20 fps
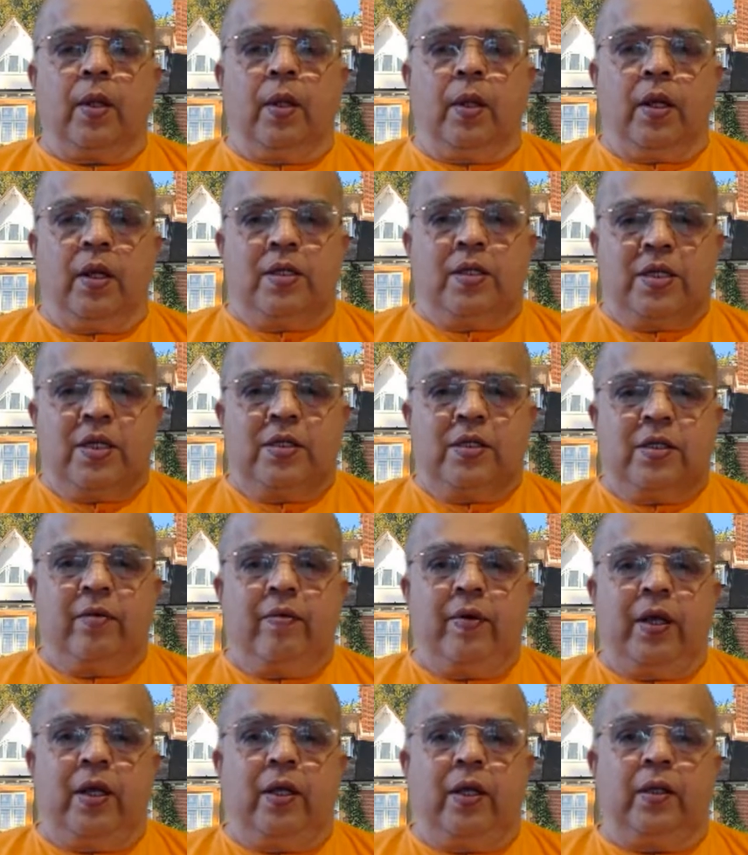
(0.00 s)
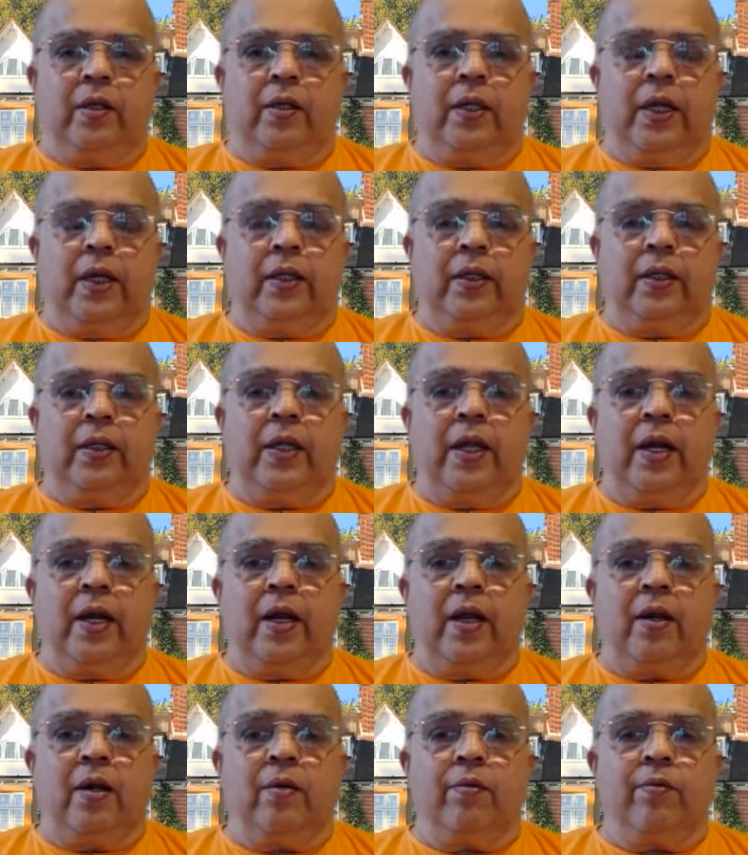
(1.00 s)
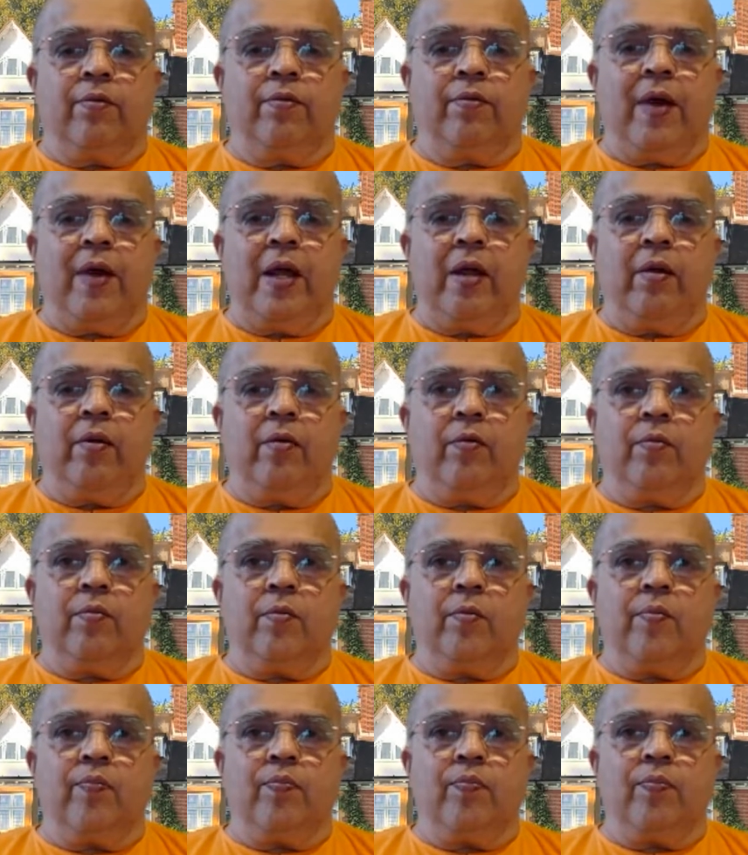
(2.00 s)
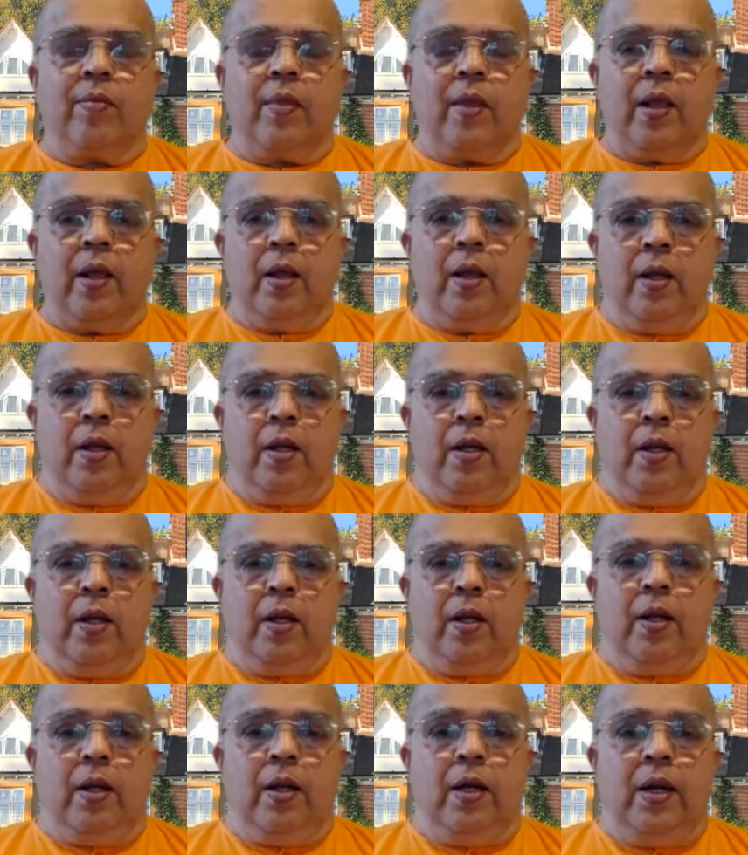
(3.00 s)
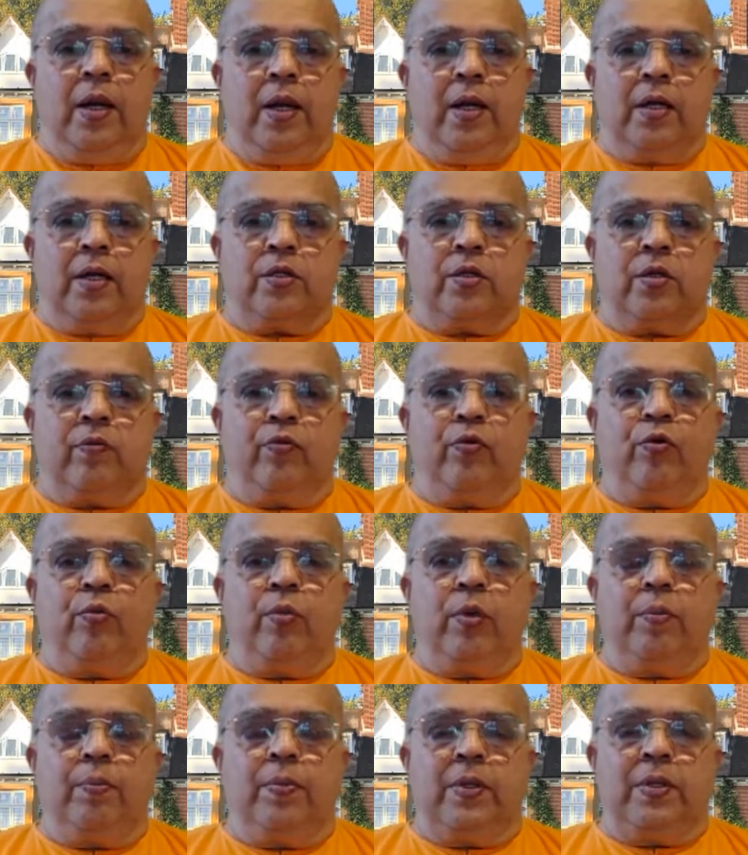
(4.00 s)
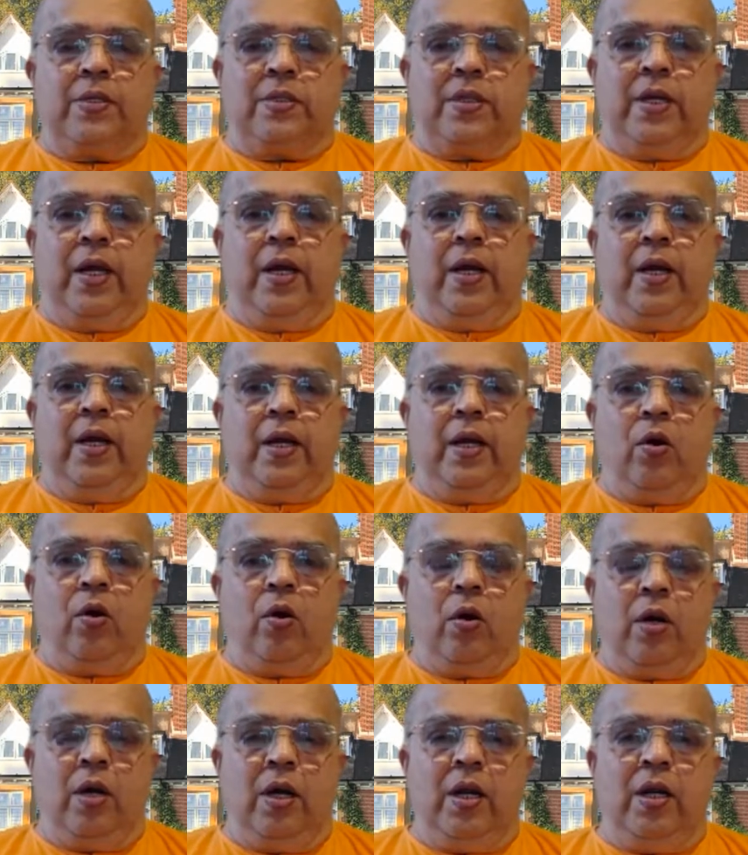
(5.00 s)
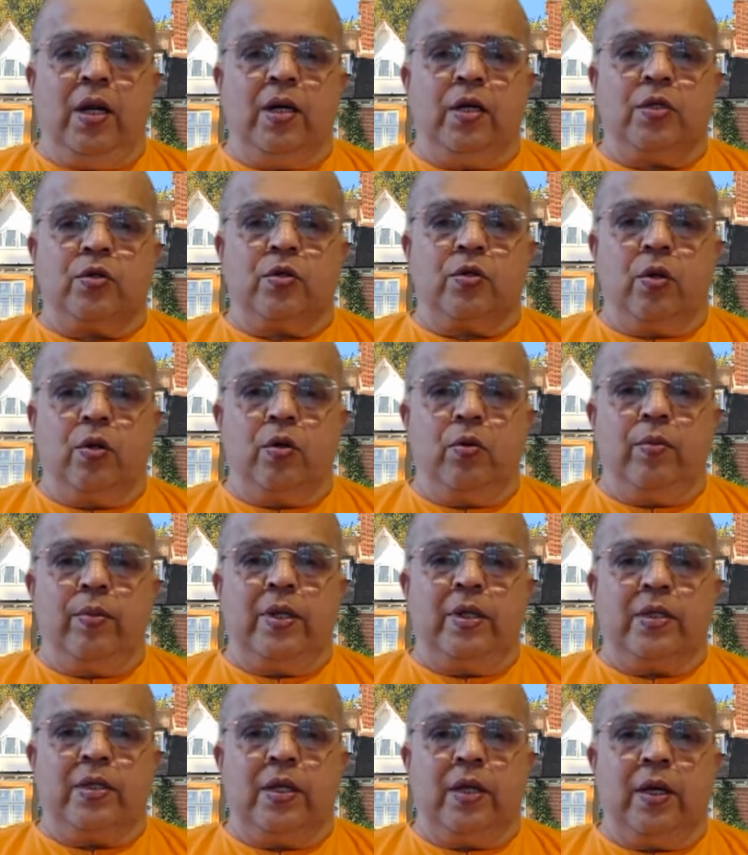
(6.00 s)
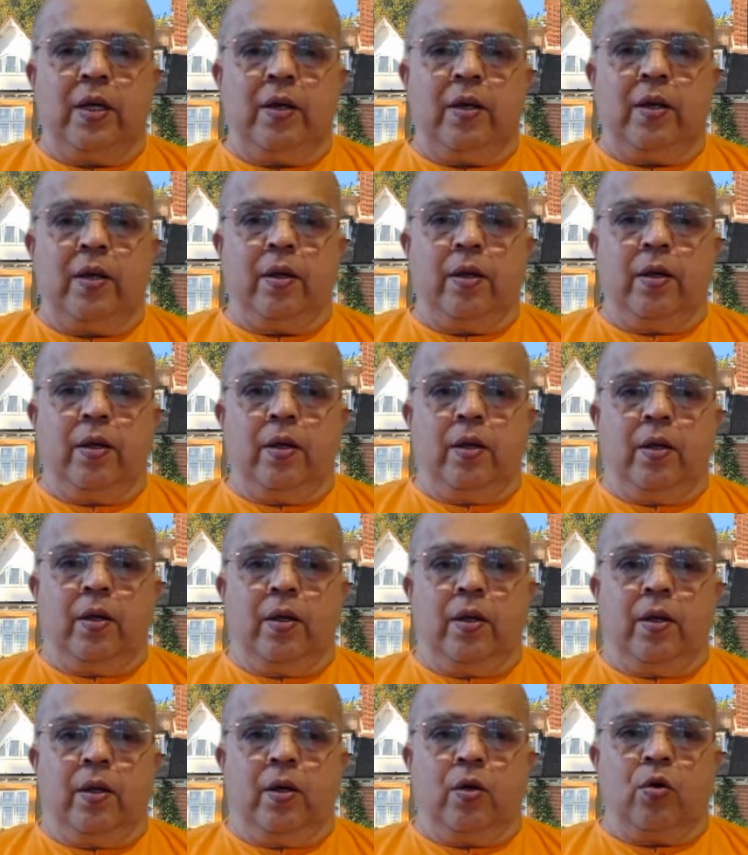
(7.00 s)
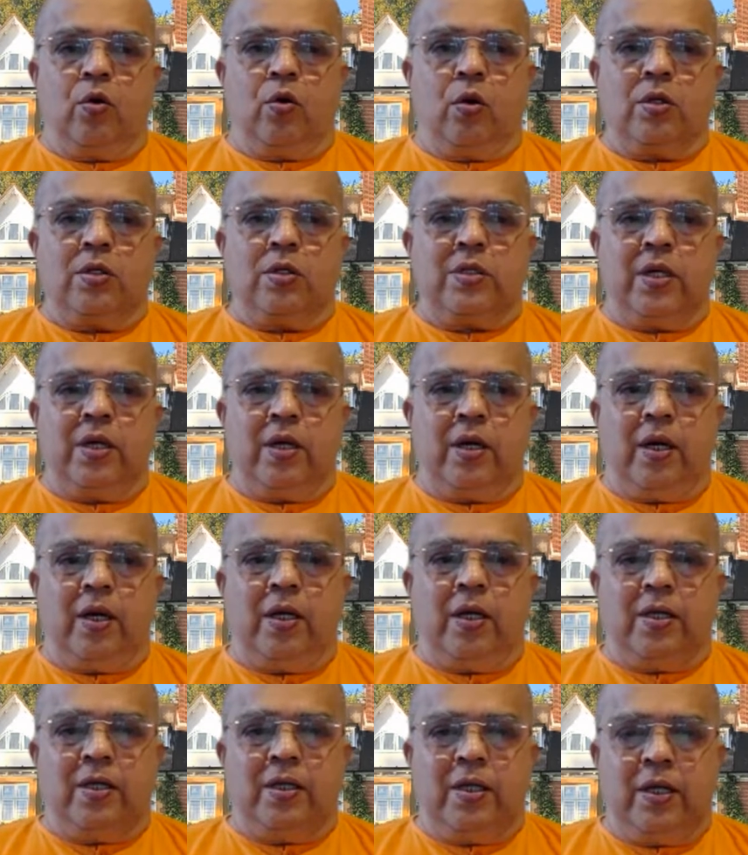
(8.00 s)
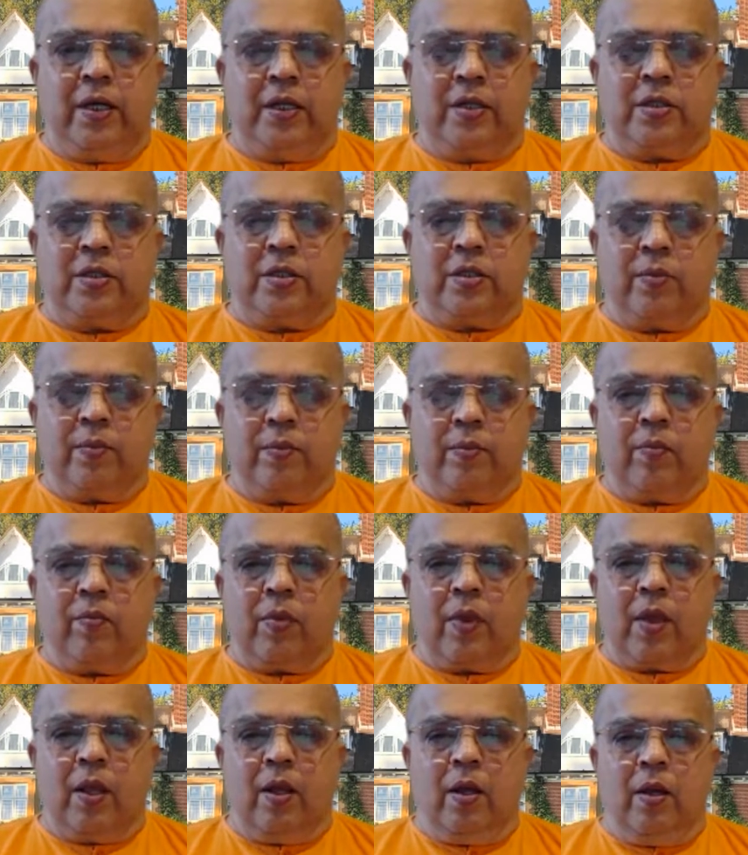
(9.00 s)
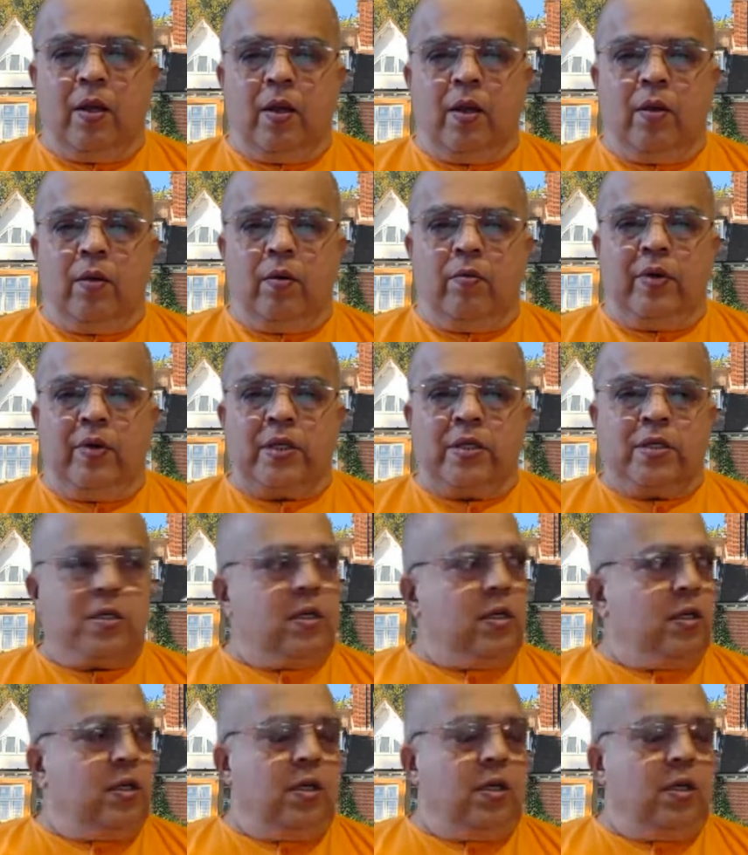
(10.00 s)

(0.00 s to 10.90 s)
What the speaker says: in such a way that there are 5 layers of human personality, or layers, or you may say concentric sheets, which